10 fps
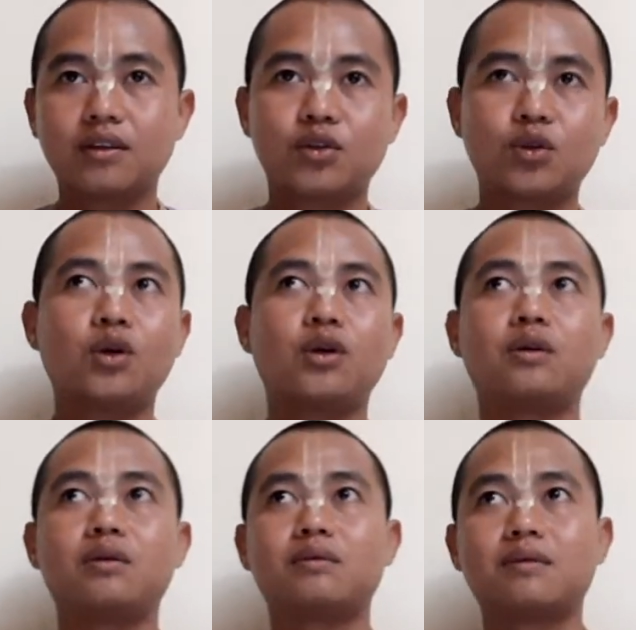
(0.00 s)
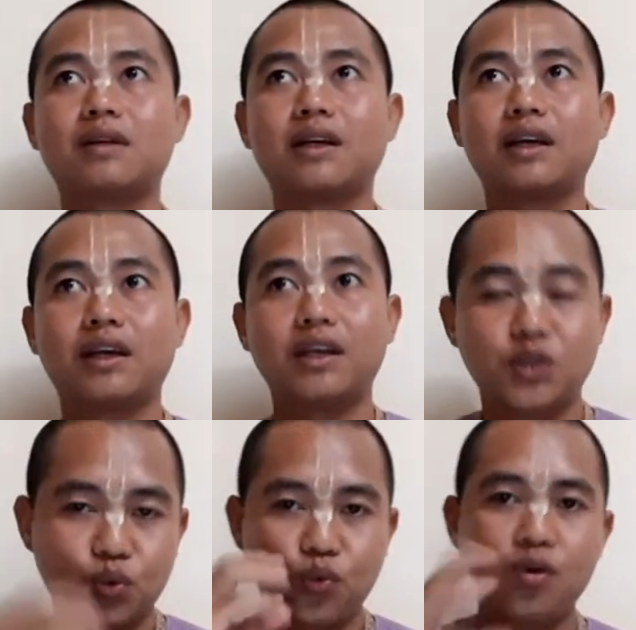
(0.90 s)
So
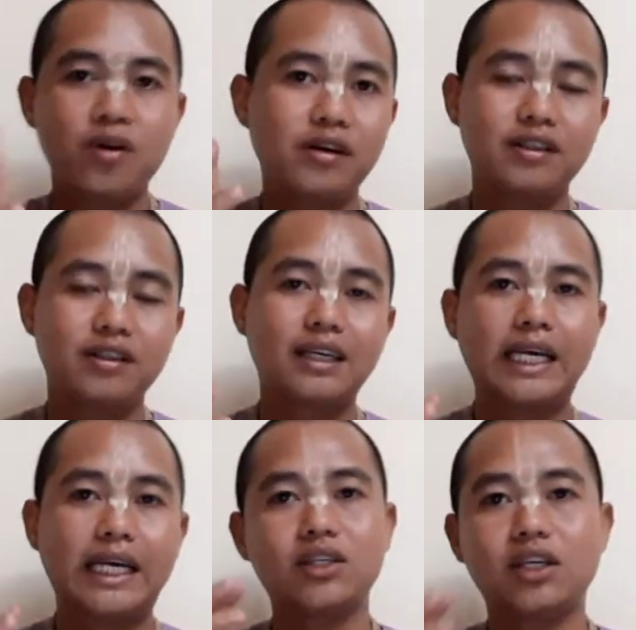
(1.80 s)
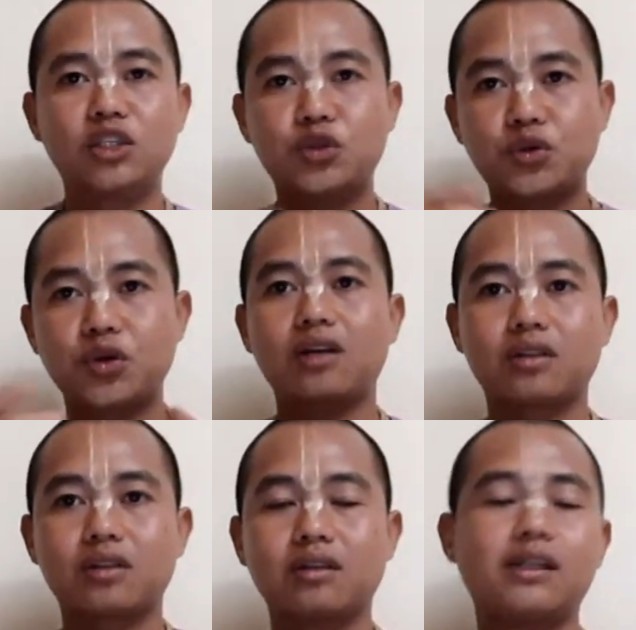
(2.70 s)
his words, his
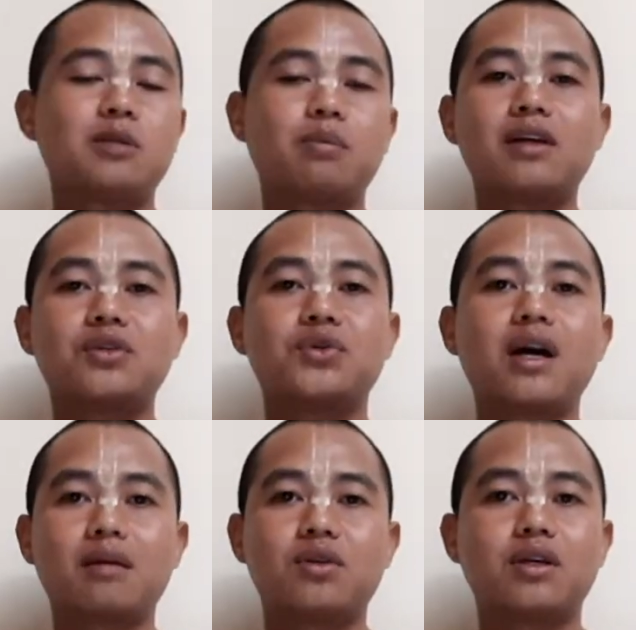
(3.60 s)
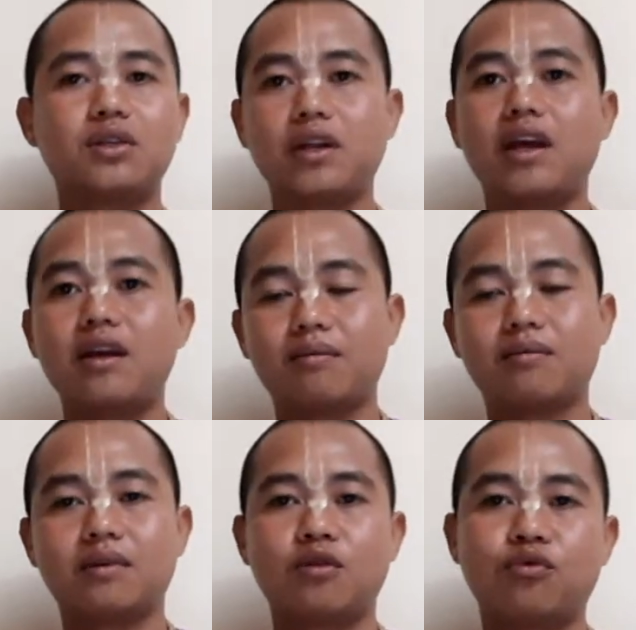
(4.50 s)
instruction, his pastimes, his
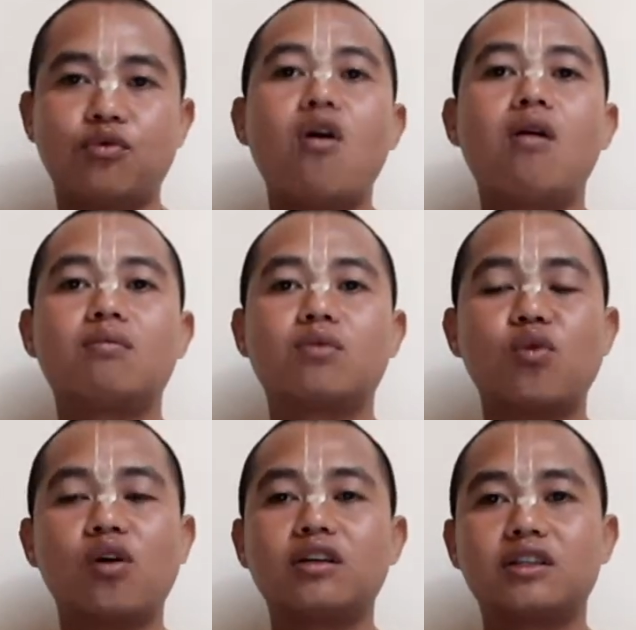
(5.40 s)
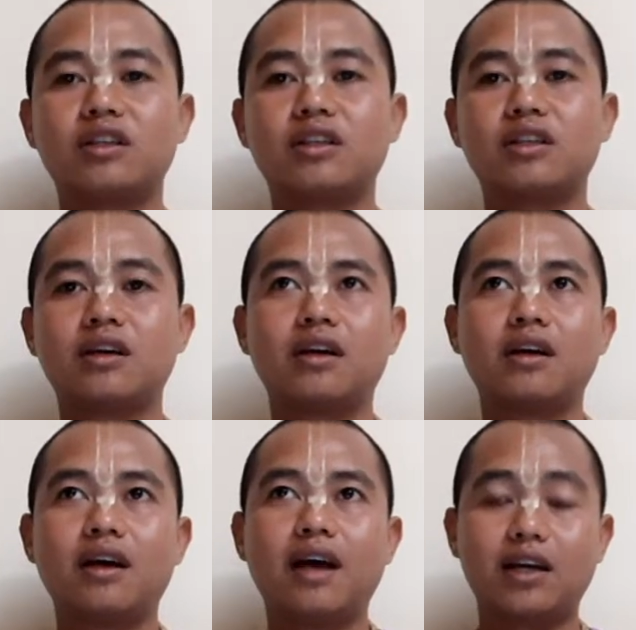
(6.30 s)
name, form, qualities,
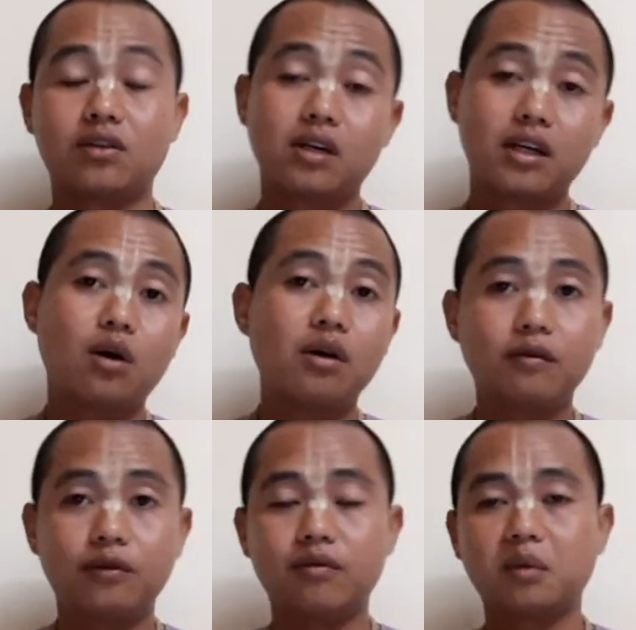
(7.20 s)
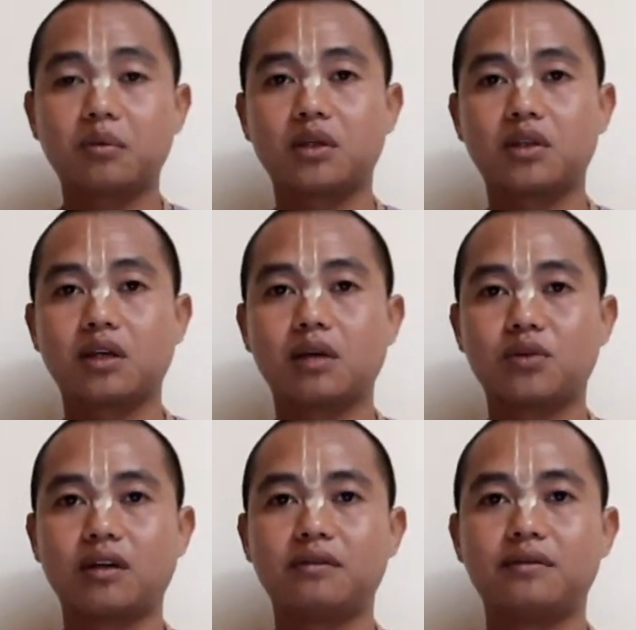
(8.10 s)
actually non-different from Krishna
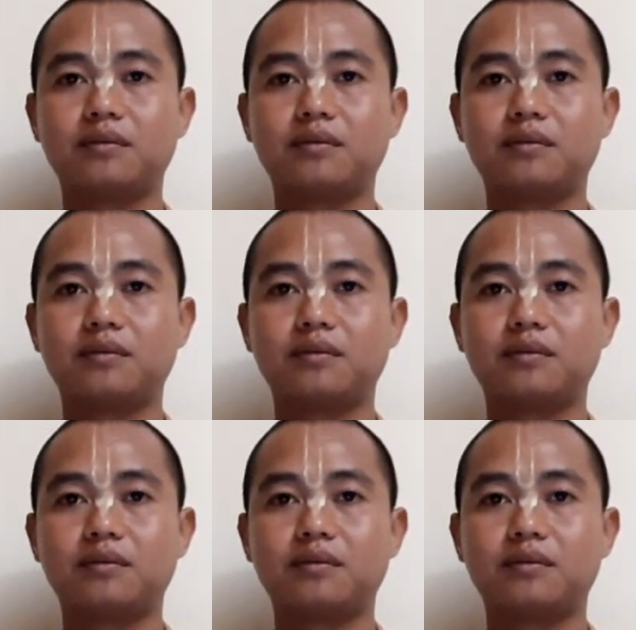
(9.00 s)
himself.